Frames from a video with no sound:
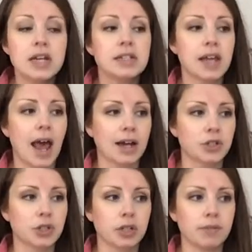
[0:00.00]
to
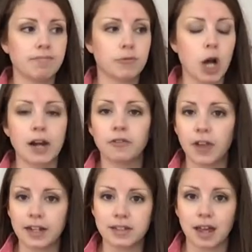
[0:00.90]
actually try to
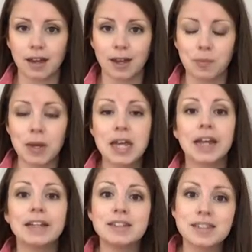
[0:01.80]
flex that hip
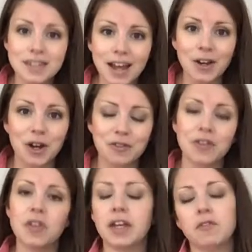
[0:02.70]
instead of
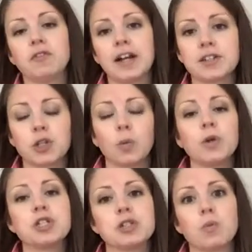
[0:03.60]
the hip flexor,
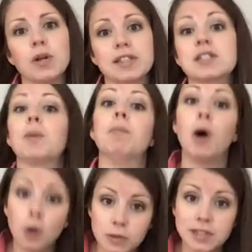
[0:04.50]
which is what's
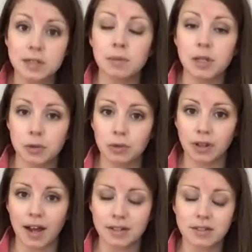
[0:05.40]
supposed to be
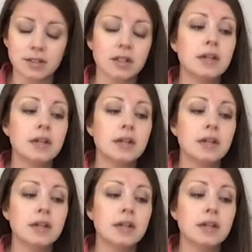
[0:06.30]
utilized.